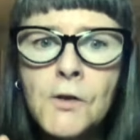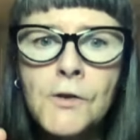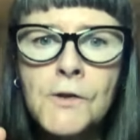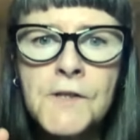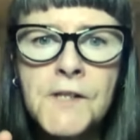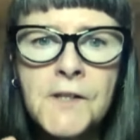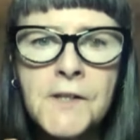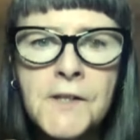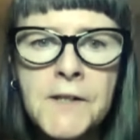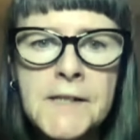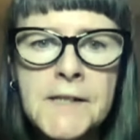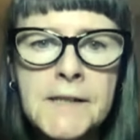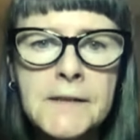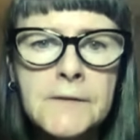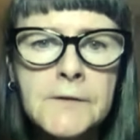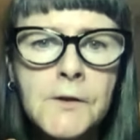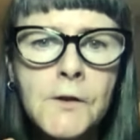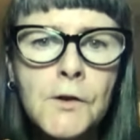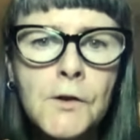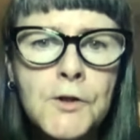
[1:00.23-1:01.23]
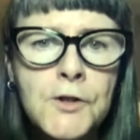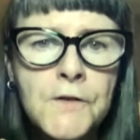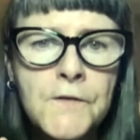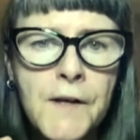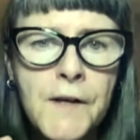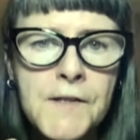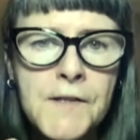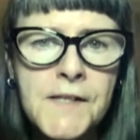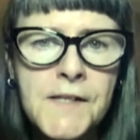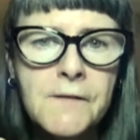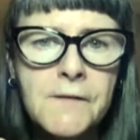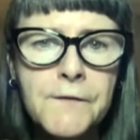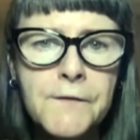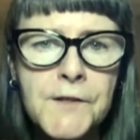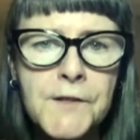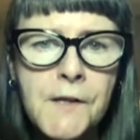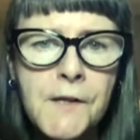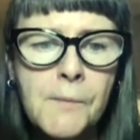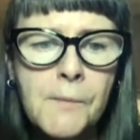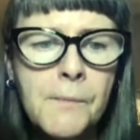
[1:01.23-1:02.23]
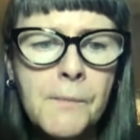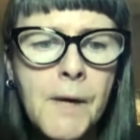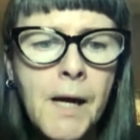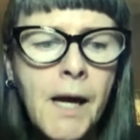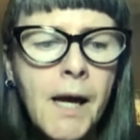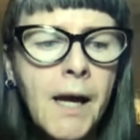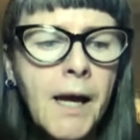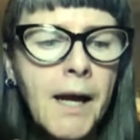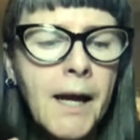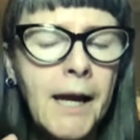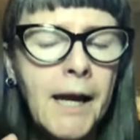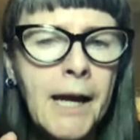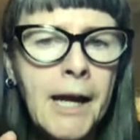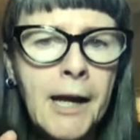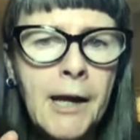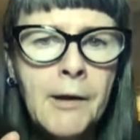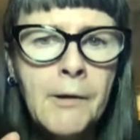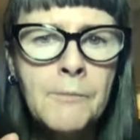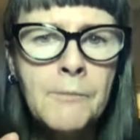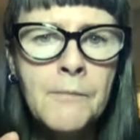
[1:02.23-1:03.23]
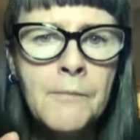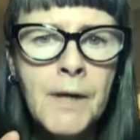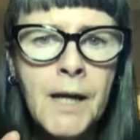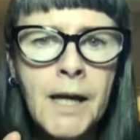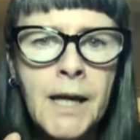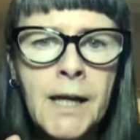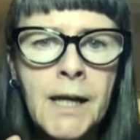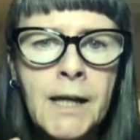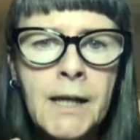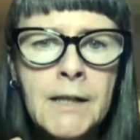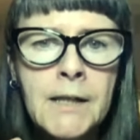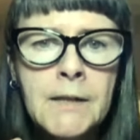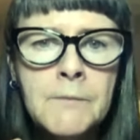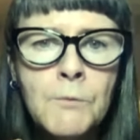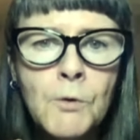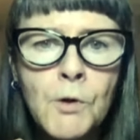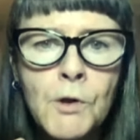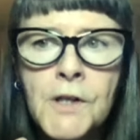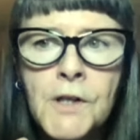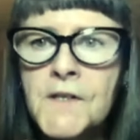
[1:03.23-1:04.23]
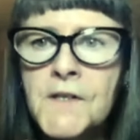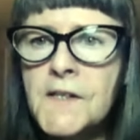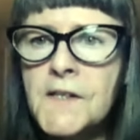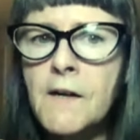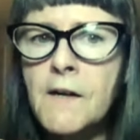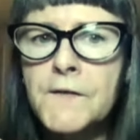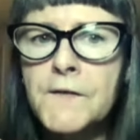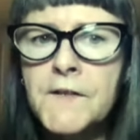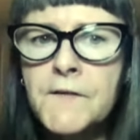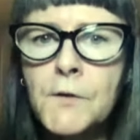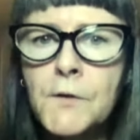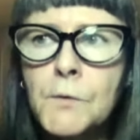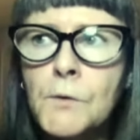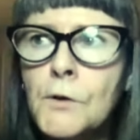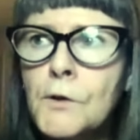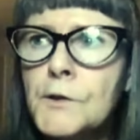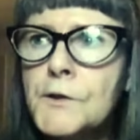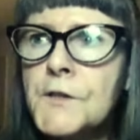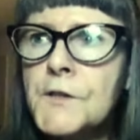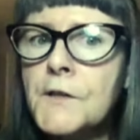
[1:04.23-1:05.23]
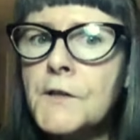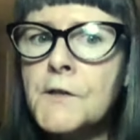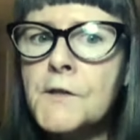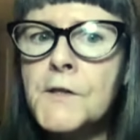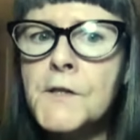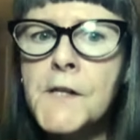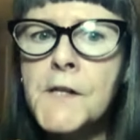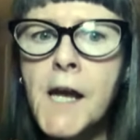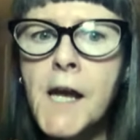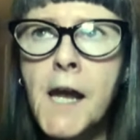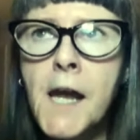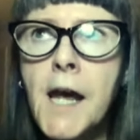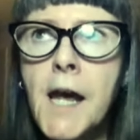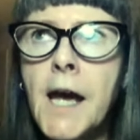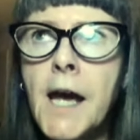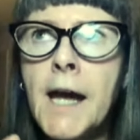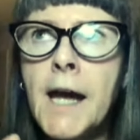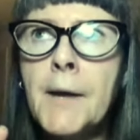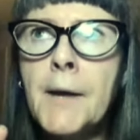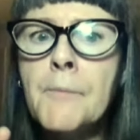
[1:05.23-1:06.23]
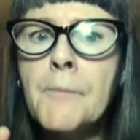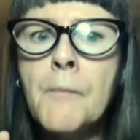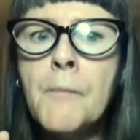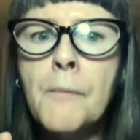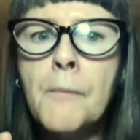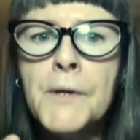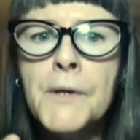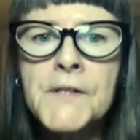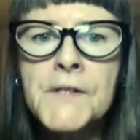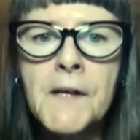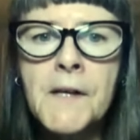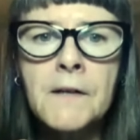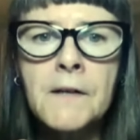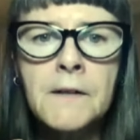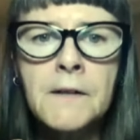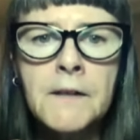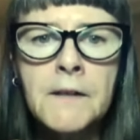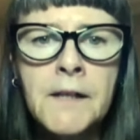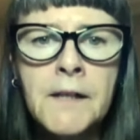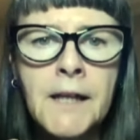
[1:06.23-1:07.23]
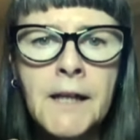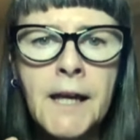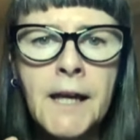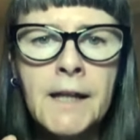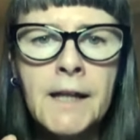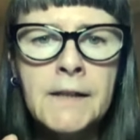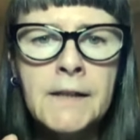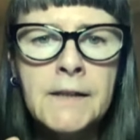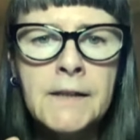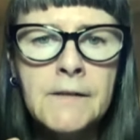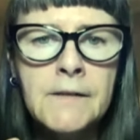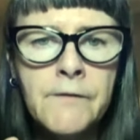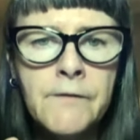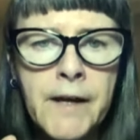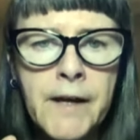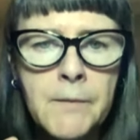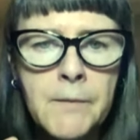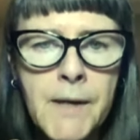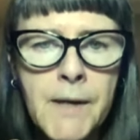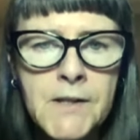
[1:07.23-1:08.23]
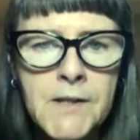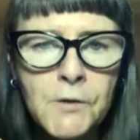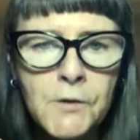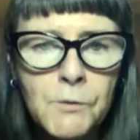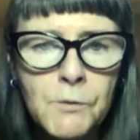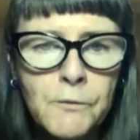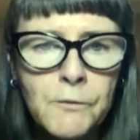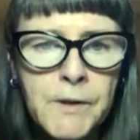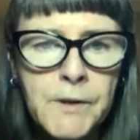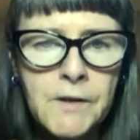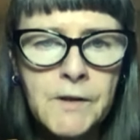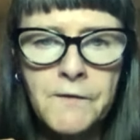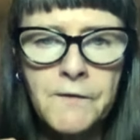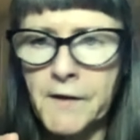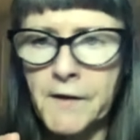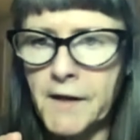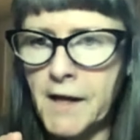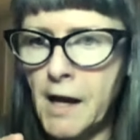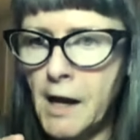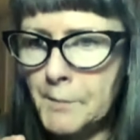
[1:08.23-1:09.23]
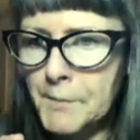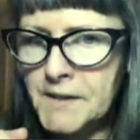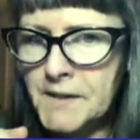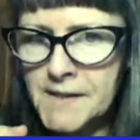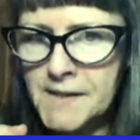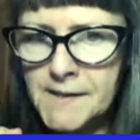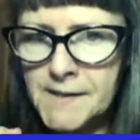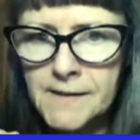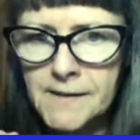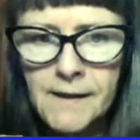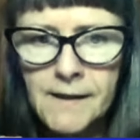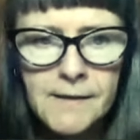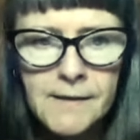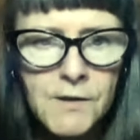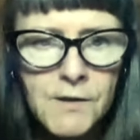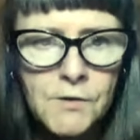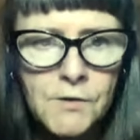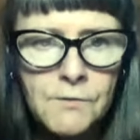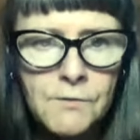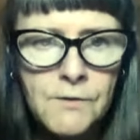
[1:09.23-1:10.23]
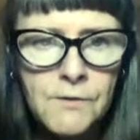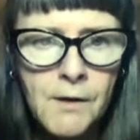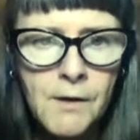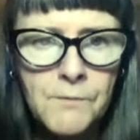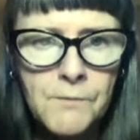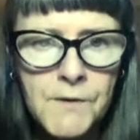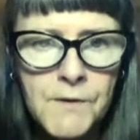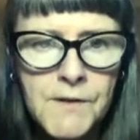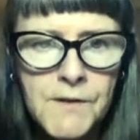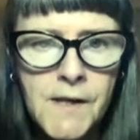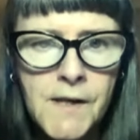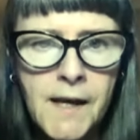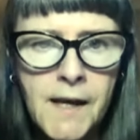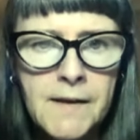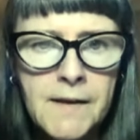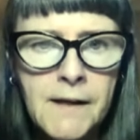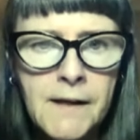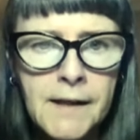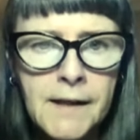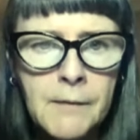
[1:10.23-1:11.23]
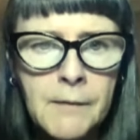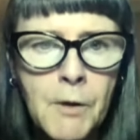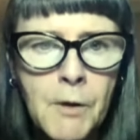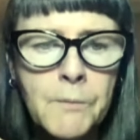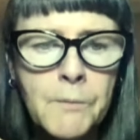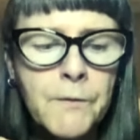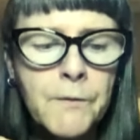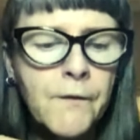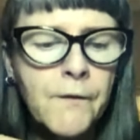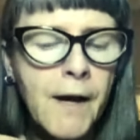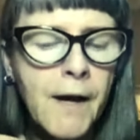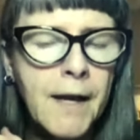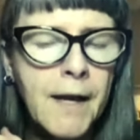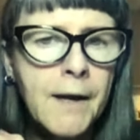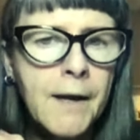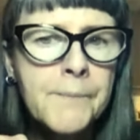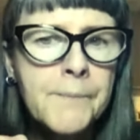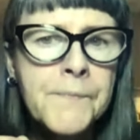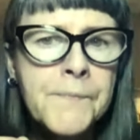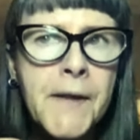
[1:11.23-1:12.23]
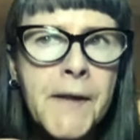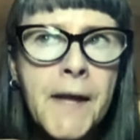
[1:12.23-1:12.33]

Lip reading: caused a great deal of controversy for some in more conservative quarters. But certainly in the environmental movement, they're very happy to see that. So that came up via